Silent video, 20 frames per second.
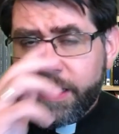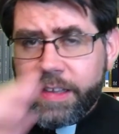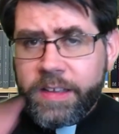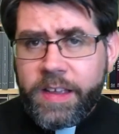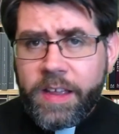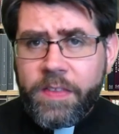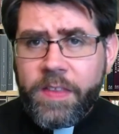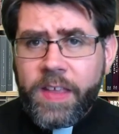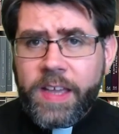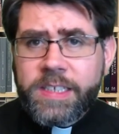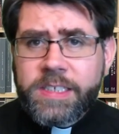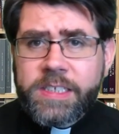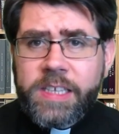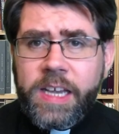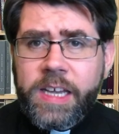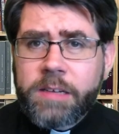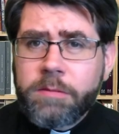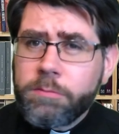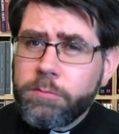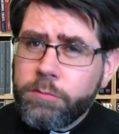And they
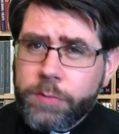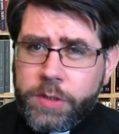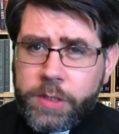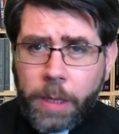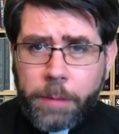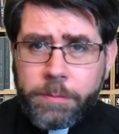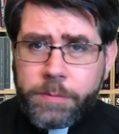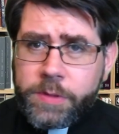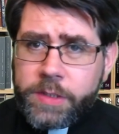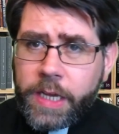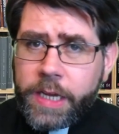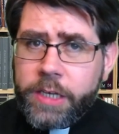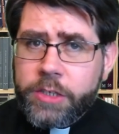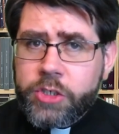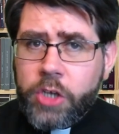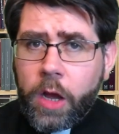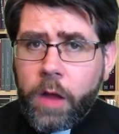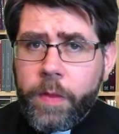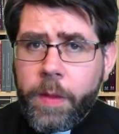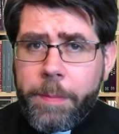said, "Some say
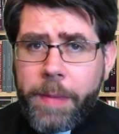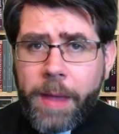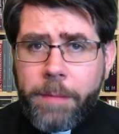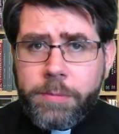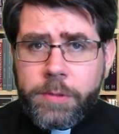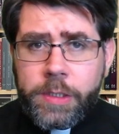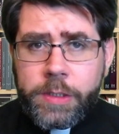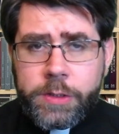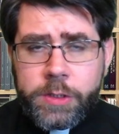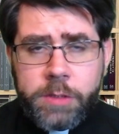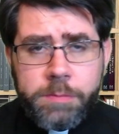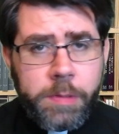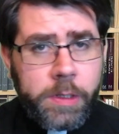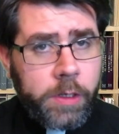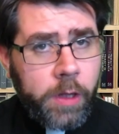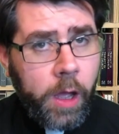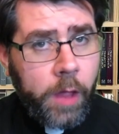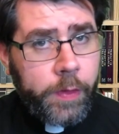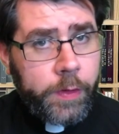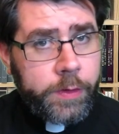John the Baptist,
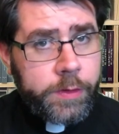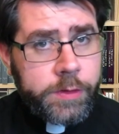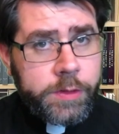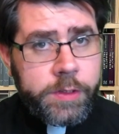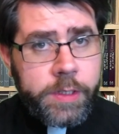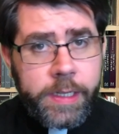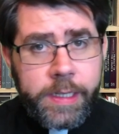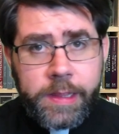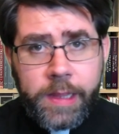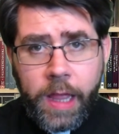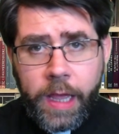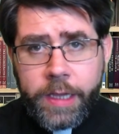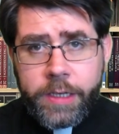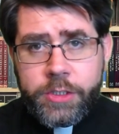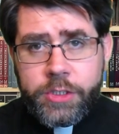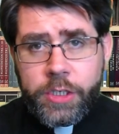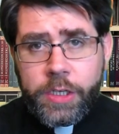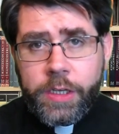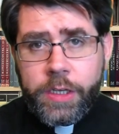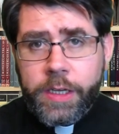but others
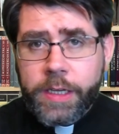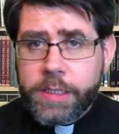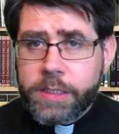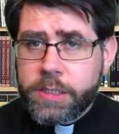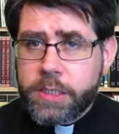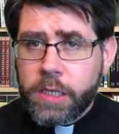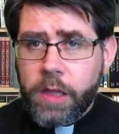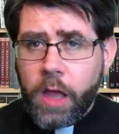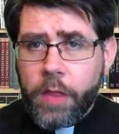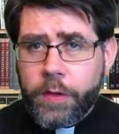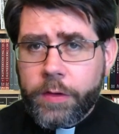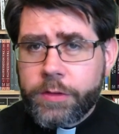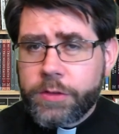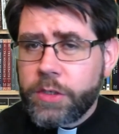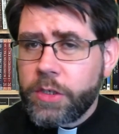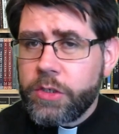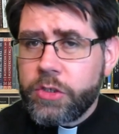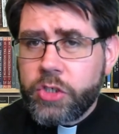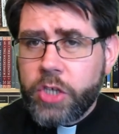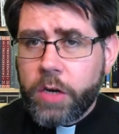Elijah, and still
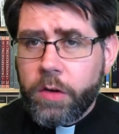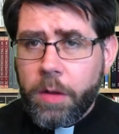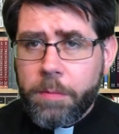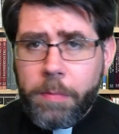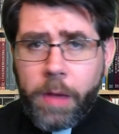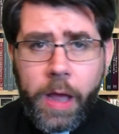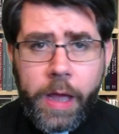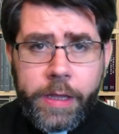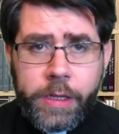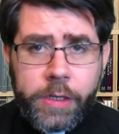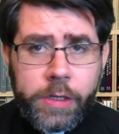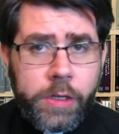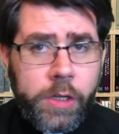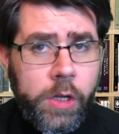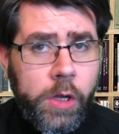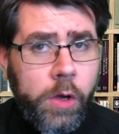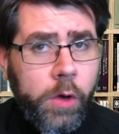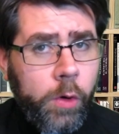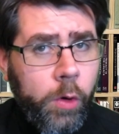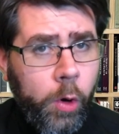others Jeremiah,
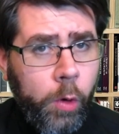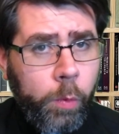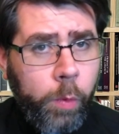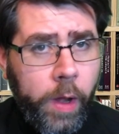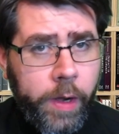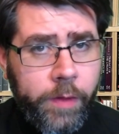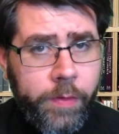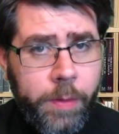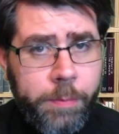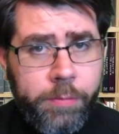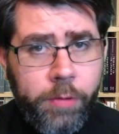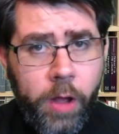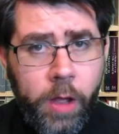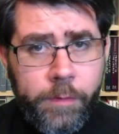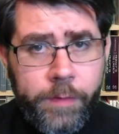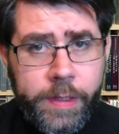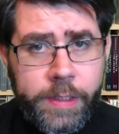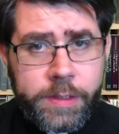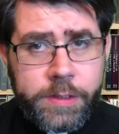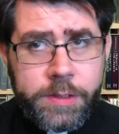or one of the
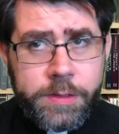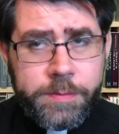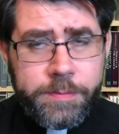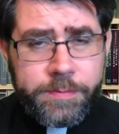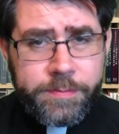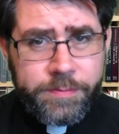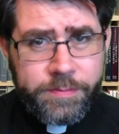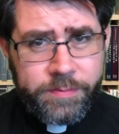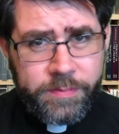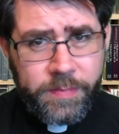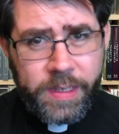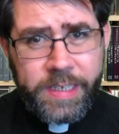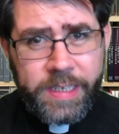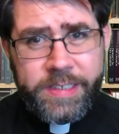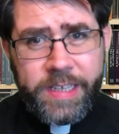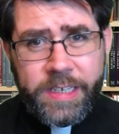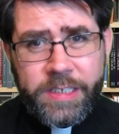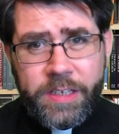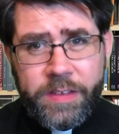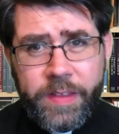prophets." He
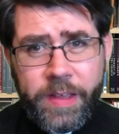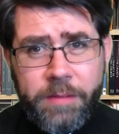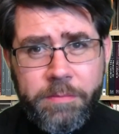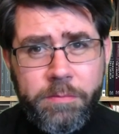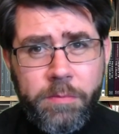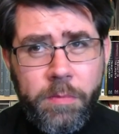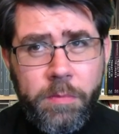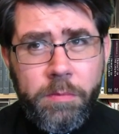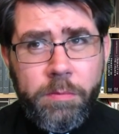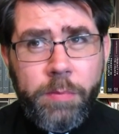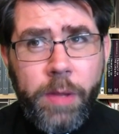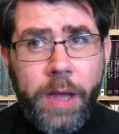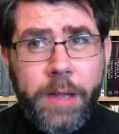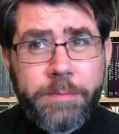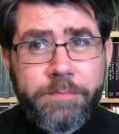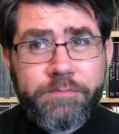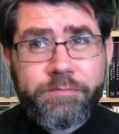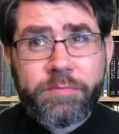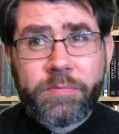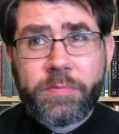said to them,
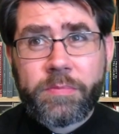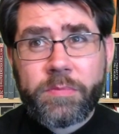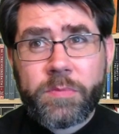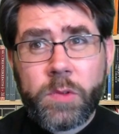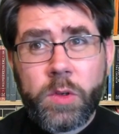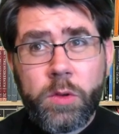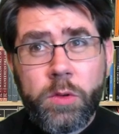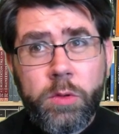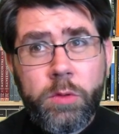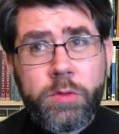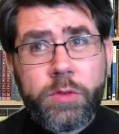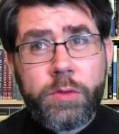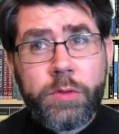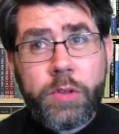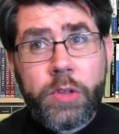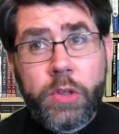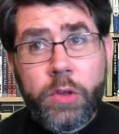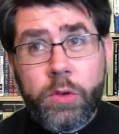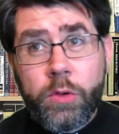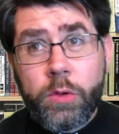"But who do
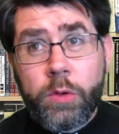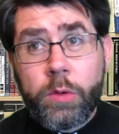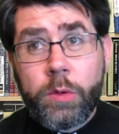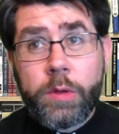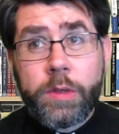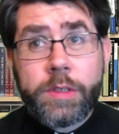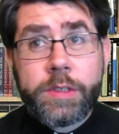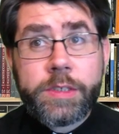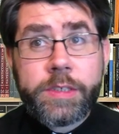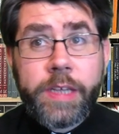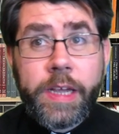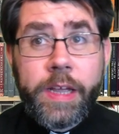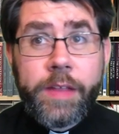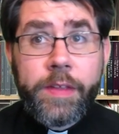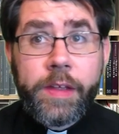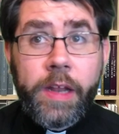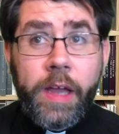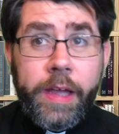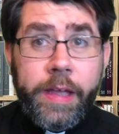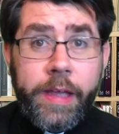you say
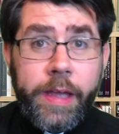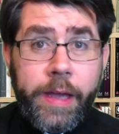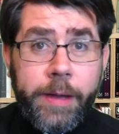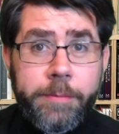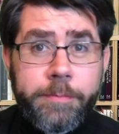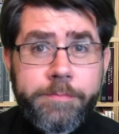that I am?"